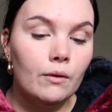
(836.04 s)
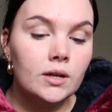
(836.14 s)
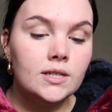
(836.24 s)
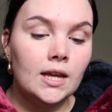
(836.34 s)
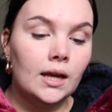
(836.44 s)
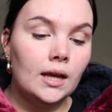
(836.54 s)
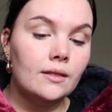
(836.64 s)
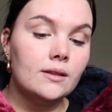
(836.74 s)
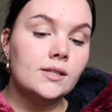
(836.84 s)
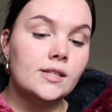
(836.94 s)
to
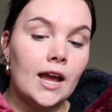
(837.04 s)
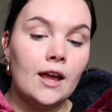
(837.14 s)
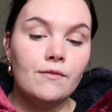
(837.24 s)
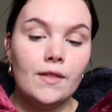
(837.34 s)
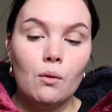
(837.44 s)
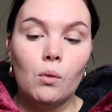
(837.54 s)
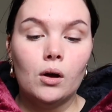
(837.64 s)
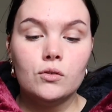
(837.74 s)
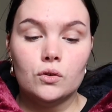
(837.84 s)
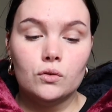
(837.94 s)
either save their
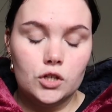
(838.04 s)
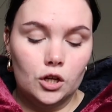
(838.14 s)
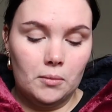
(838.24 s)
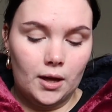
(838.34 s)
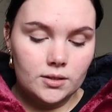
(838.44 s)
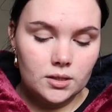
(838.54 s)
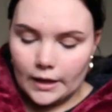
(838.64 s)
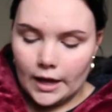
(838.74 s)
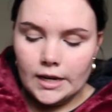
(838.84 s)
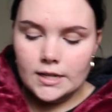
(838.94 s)
world or doom it.
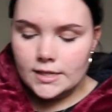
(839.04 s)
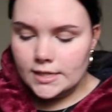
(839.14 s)
And it